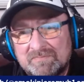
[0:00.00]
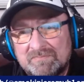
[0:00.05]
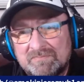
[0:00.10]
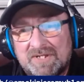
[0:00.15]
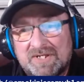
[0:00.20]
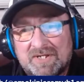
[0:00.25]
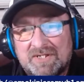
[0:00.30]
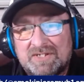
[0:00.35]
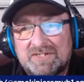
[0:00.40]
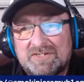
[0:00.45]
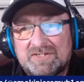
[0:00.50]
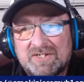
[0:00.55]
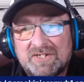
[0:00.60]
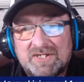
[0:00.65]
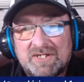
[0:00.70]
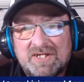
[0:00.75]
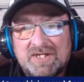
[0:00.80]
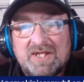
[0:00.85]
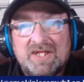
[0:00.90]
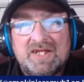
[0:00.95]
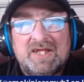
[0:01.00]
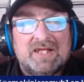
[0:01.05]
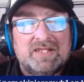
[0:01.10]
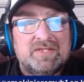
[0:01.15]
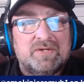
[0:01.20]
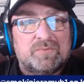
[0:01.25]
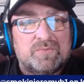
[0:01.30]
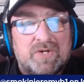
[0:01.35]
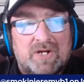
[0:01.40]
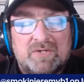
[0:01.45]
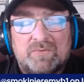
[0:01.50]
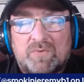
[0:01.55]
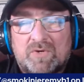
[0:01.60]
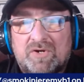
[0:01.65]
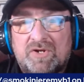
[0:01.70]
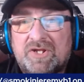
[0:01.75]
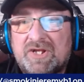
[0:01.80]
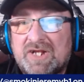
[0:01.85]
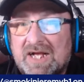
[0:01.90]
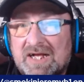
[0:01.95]
because he had the run
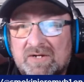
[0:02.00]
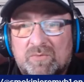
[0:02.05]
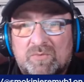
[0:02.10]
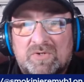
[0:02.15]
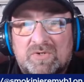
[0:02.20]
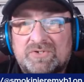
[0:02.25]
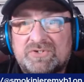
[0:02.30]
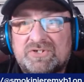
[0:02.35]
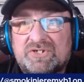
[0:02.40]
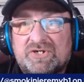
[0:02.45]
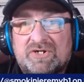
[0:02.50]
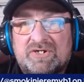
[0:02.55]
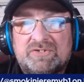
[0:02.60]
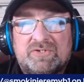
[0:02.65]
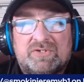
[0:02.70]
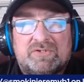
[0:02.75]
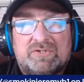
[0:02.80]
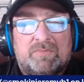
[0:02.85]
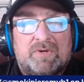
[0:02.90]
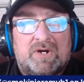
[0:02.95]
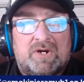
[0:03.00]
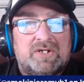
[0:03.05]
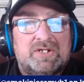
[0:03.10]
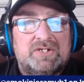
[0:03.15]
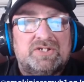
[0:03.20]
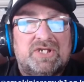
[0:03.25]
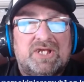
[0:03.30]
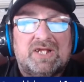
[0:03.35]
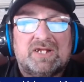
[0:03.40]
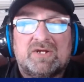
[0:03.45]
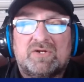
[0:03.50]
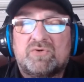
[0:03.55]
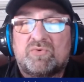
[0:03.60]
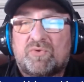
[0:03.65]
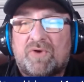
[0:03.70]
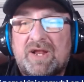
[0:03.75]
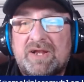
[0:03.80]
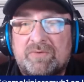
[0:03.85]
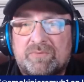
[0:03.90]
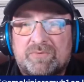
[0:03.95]
where he got a World Series with the Marlins. He had a
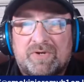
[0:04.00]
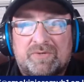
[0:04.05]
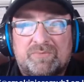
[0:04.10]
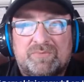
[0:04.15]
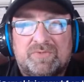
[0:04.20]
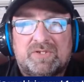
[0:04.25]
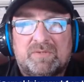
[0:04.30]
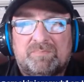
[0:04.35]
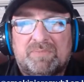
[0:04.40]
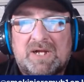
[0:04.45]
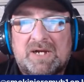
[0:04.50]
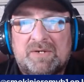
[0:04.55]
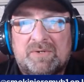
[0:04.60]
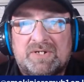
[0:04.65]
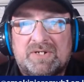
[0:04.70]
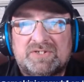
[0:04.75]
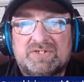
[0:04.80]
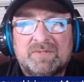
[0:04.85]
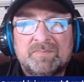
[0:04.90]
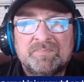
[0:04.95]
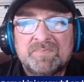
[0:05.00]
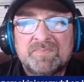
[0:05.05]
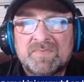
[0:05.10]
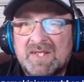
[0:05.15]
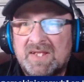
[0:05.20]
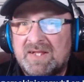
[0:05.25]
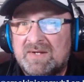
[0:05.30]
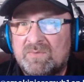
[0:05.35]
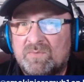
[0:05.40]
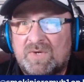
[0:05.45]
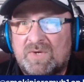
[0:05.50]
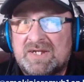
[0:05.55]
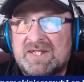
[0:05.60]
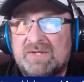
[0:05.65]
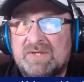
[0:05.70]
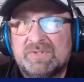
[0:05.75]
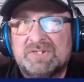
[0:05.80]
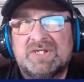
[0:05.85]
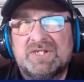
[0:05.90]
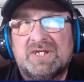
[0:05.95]
great run with the Pirates. And he
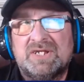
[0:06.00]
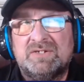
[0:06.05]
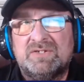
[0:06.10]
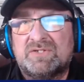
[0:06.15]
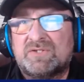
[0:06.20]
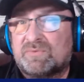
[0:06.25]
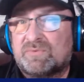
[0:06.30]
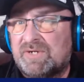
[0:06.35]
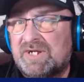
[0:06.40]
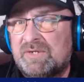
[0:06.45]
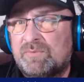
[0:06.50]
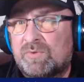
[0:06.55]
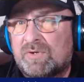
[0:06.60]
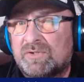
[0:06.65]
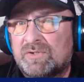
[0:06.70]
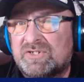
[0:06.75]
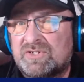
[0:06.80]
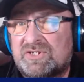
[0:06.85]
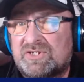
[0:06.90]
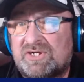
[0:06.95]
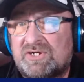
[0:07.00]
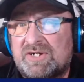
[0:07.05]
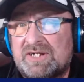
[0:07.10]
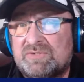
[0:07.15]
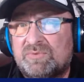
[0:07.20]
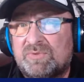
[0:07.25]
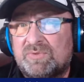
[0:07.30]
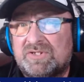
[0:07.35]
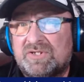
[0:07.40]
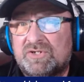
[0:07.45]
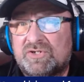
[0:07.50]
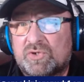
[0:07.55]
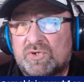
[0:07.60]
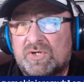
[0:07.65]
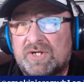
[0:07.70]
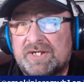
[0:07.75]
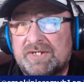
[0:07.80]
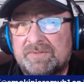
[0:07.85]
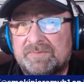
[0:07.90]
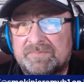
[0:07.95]
was in 3 World Series with
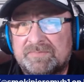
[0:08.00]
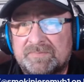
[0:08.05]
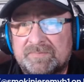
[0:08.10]
Detroit?